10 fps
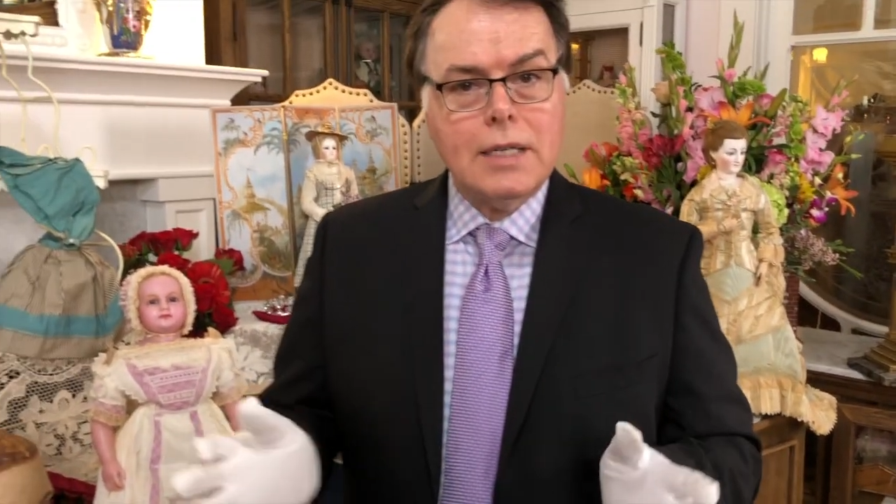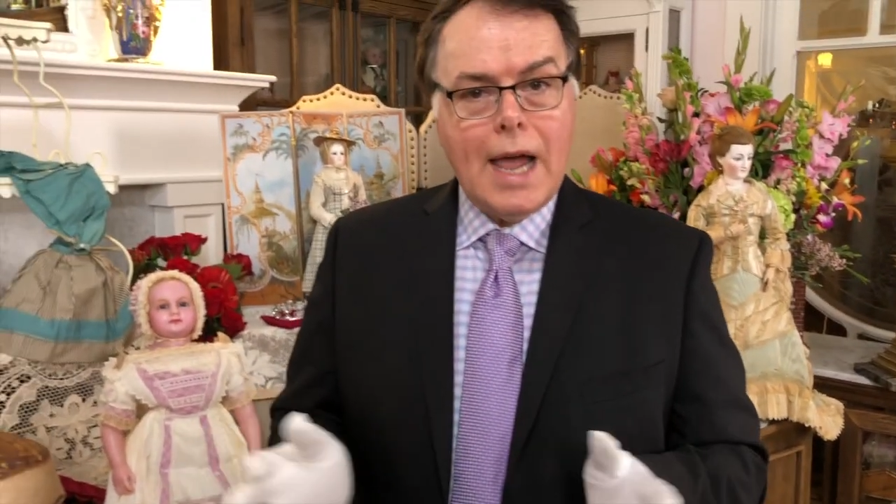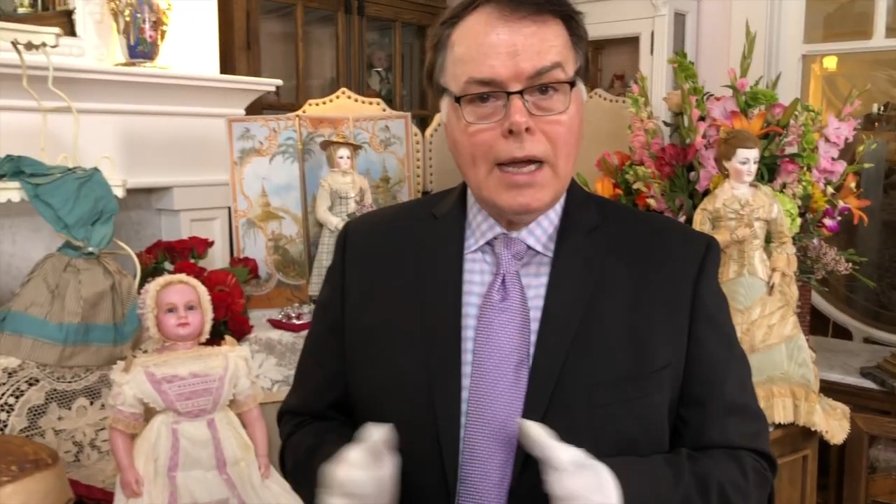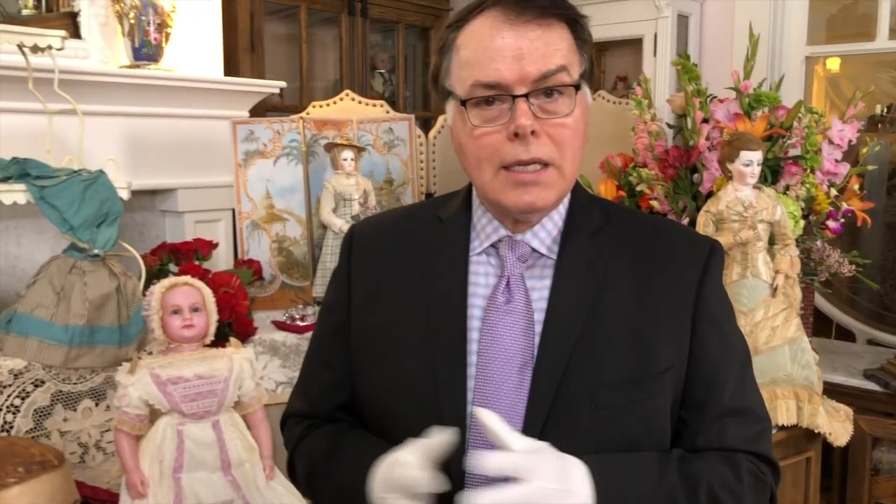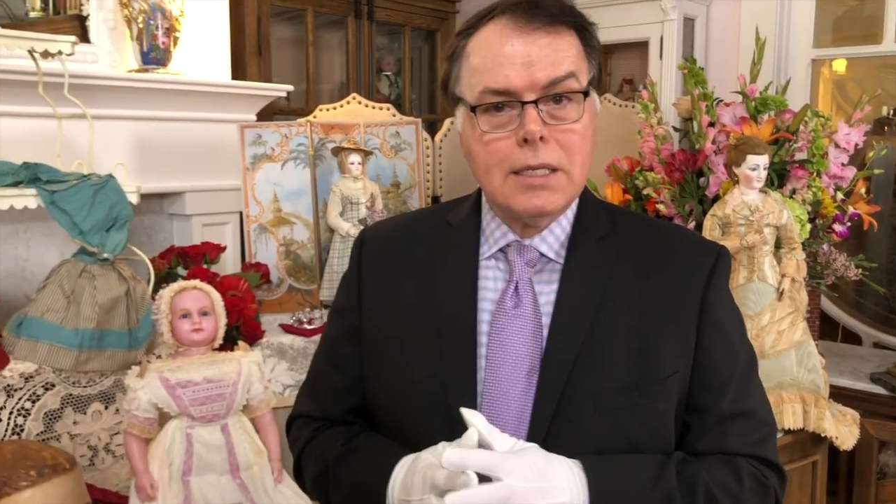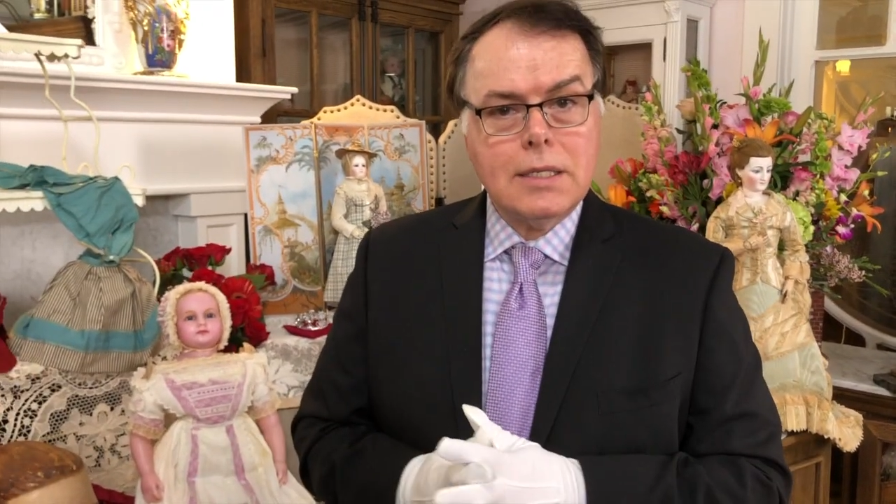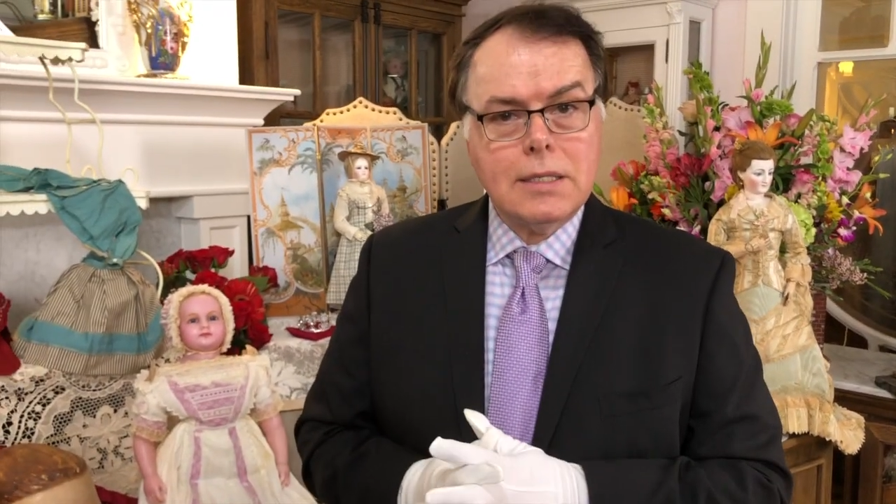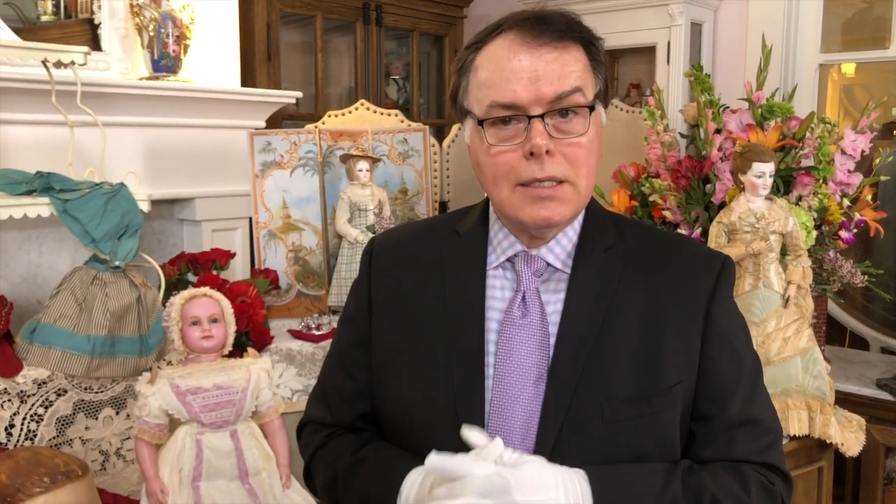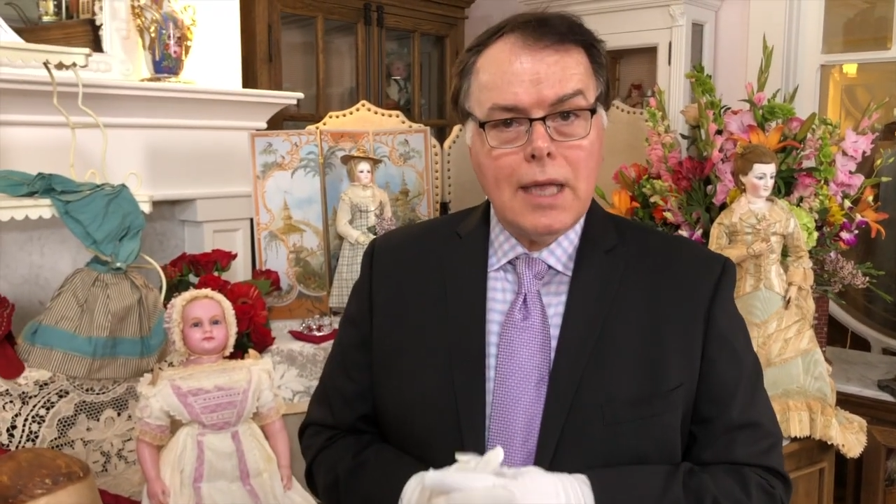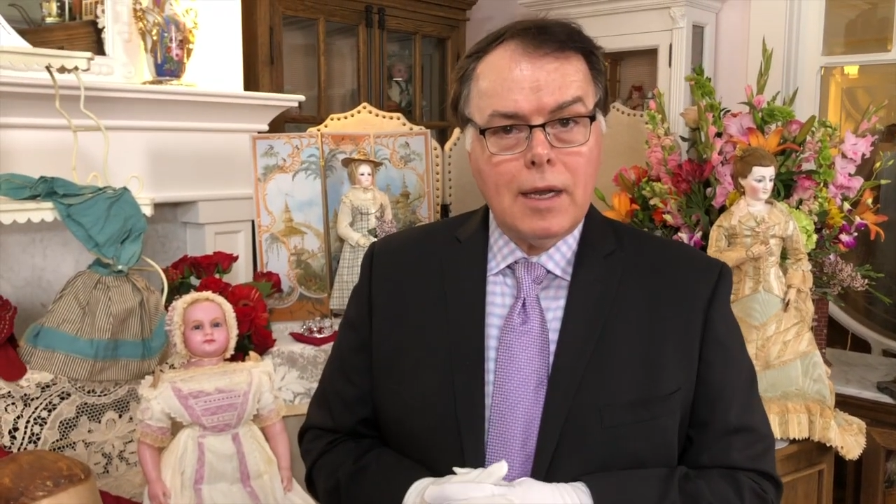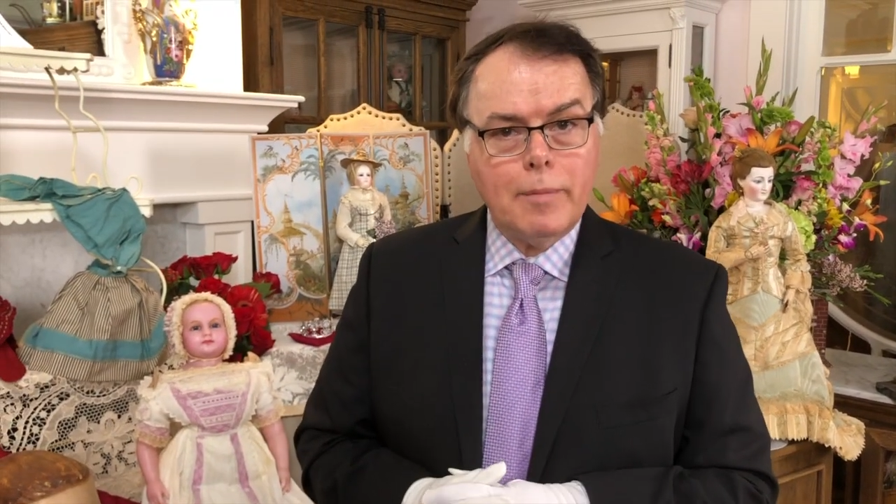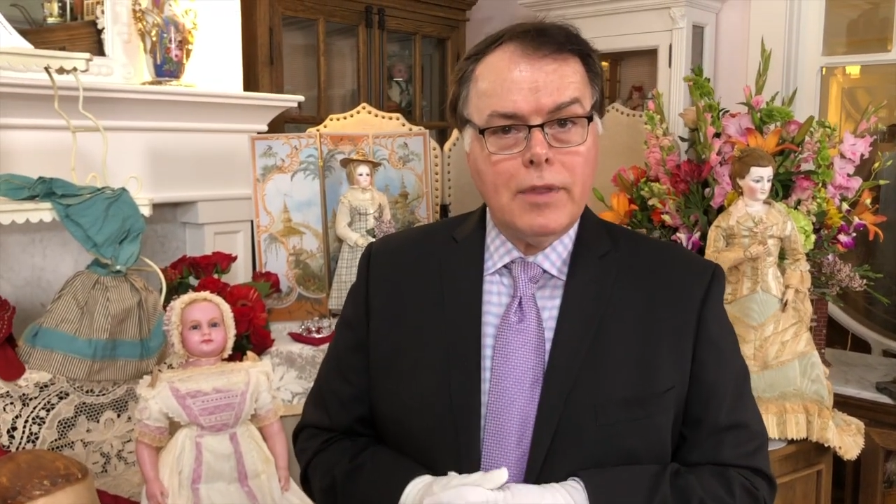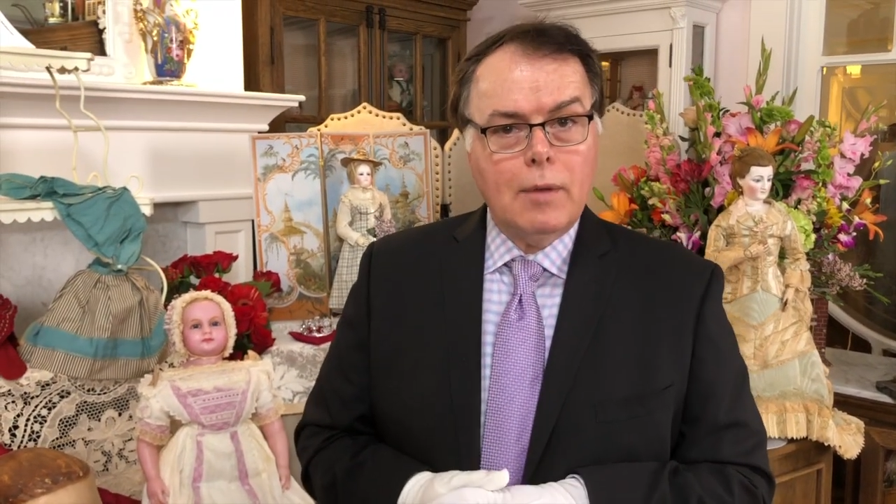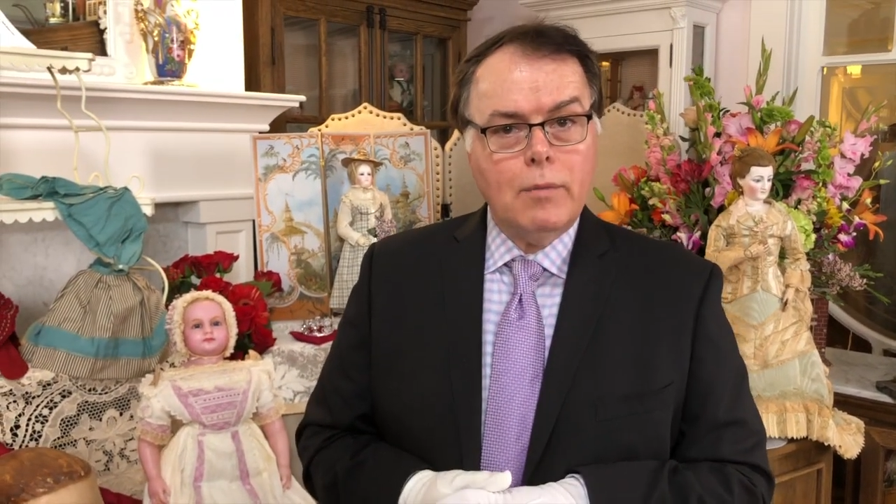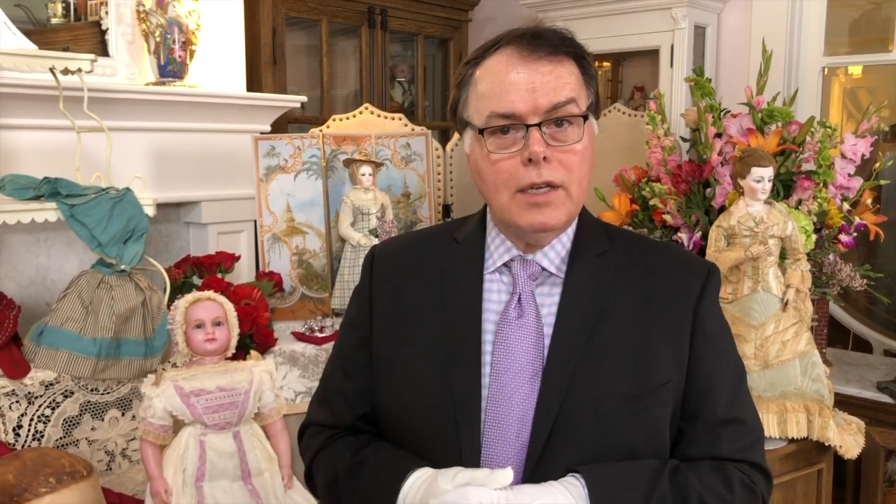tax setup than we